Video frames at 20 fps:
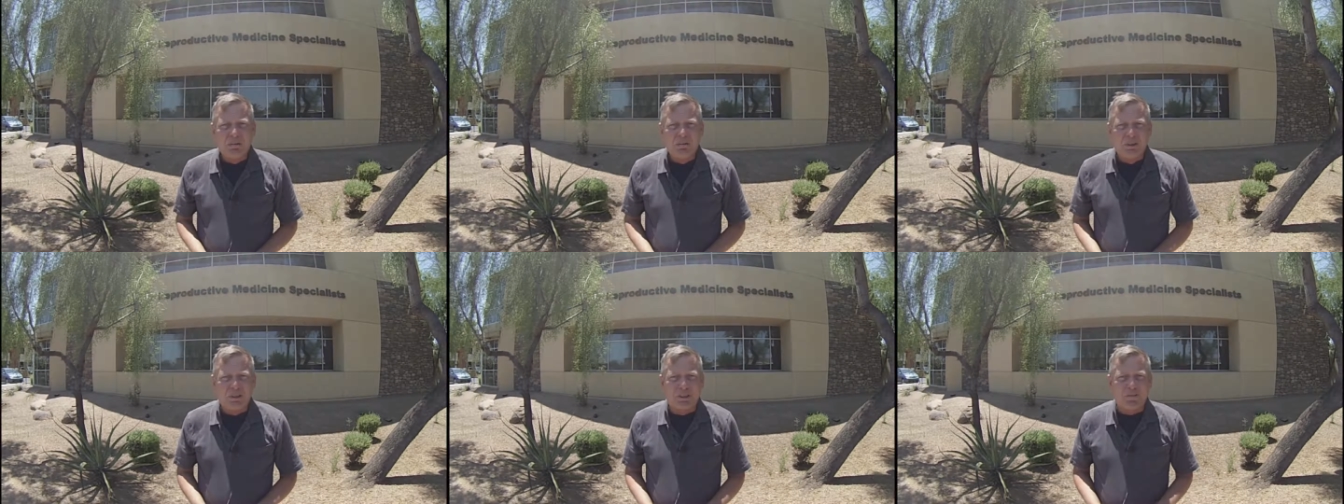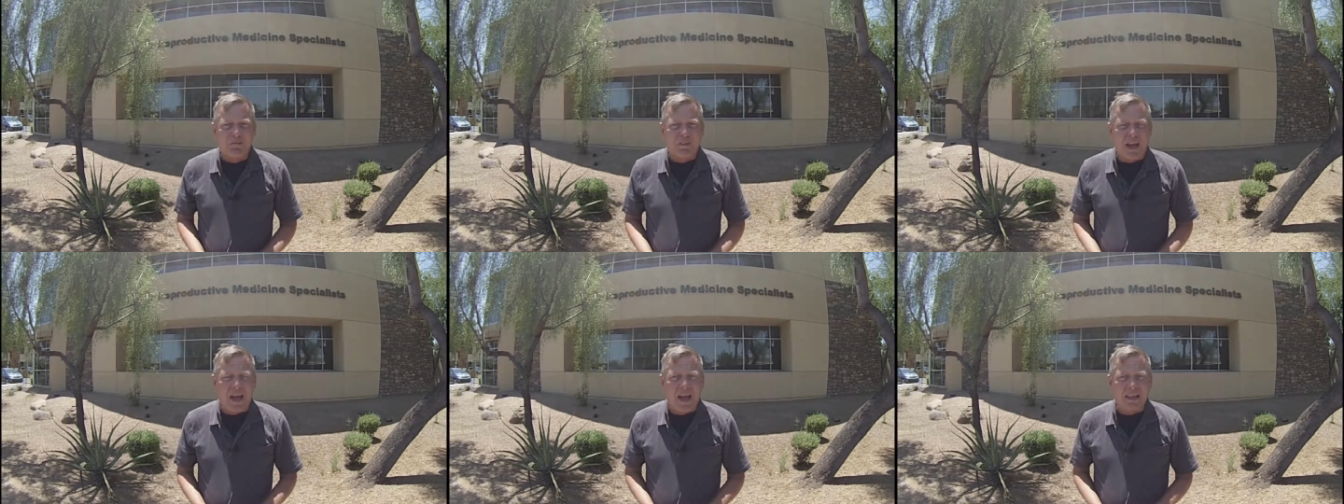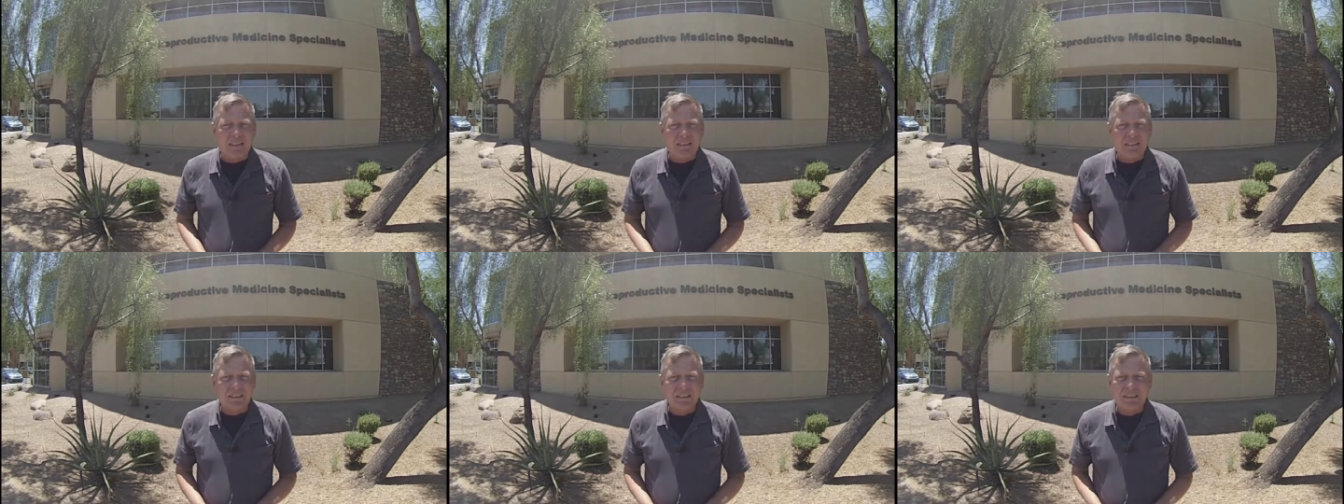with the
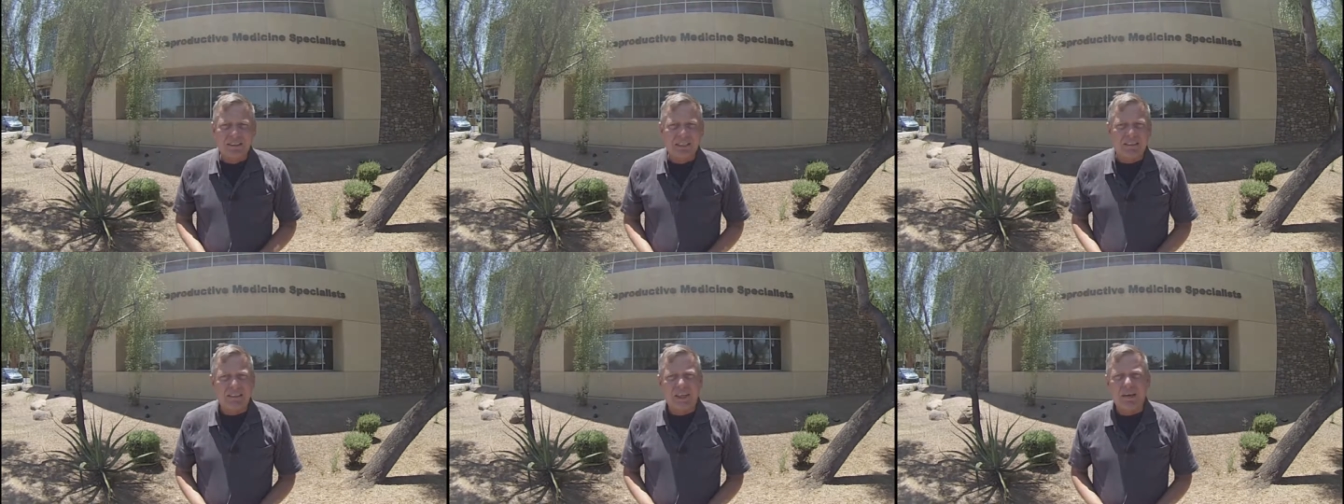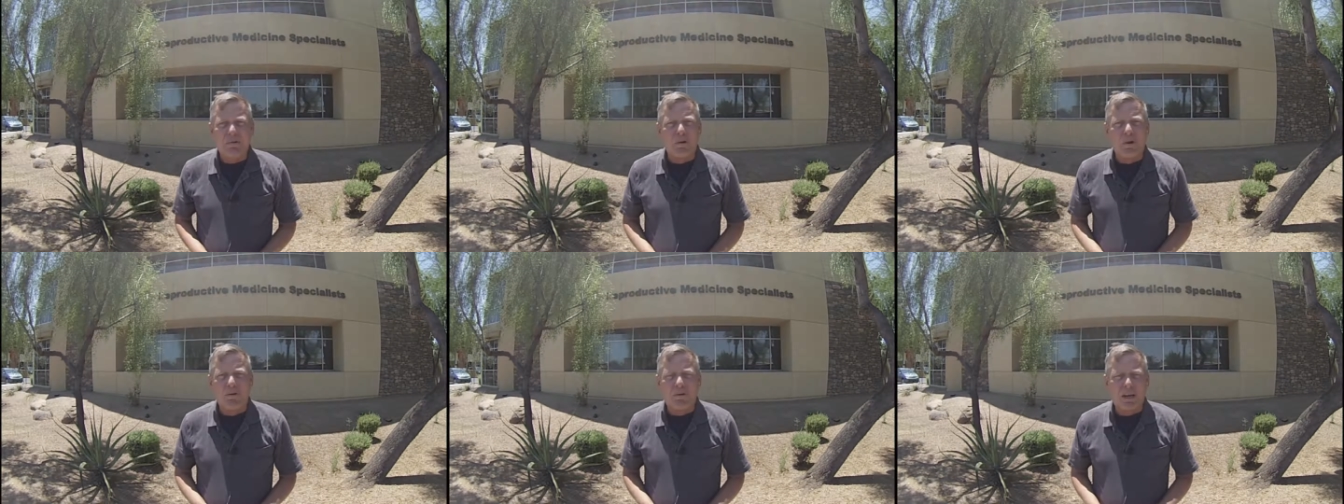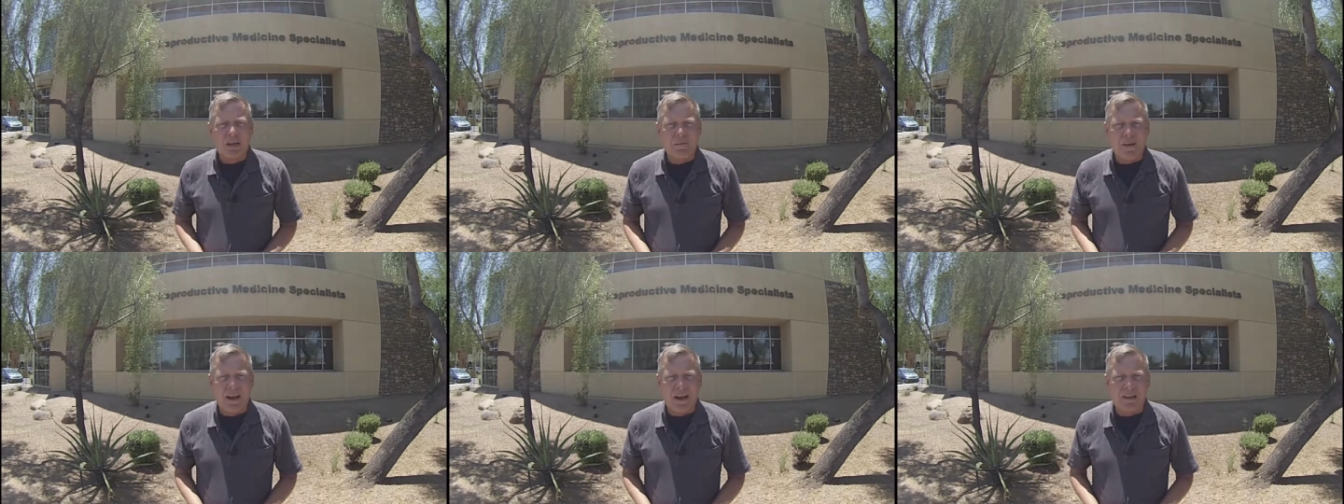fact that they won't
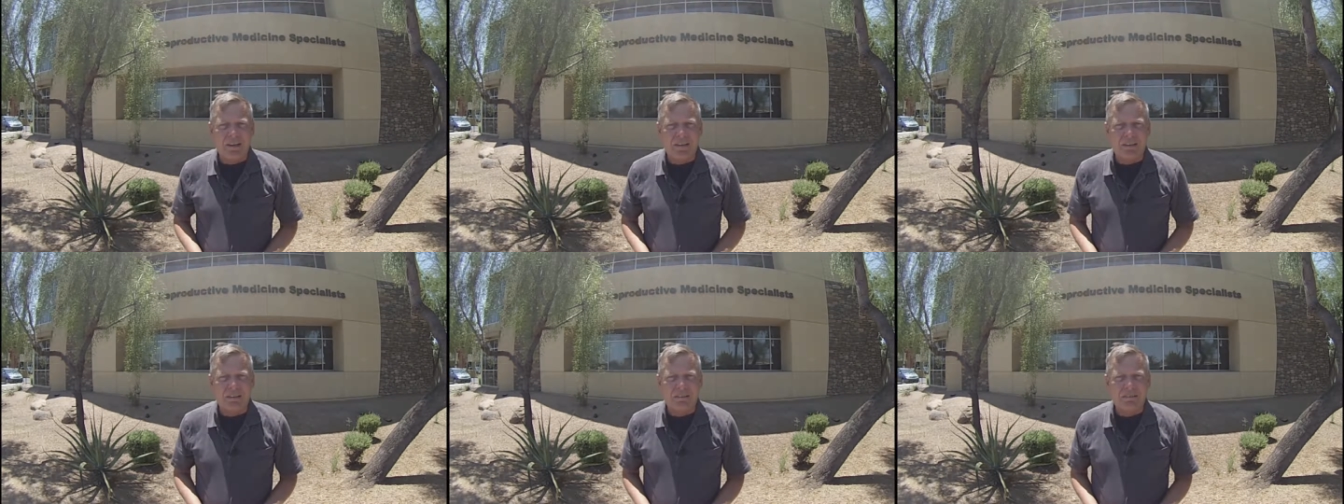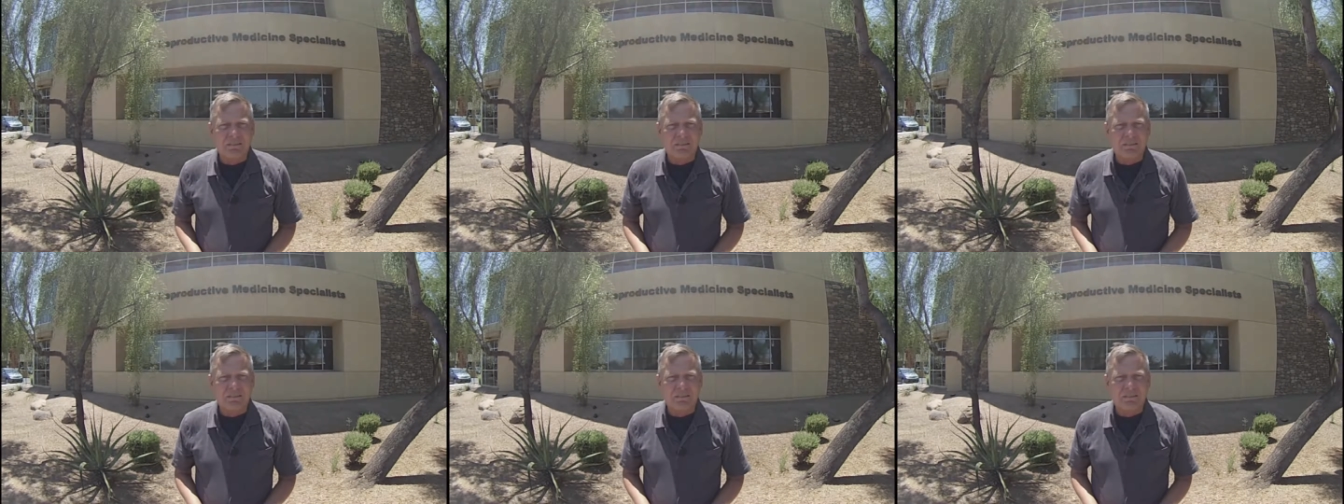come out here.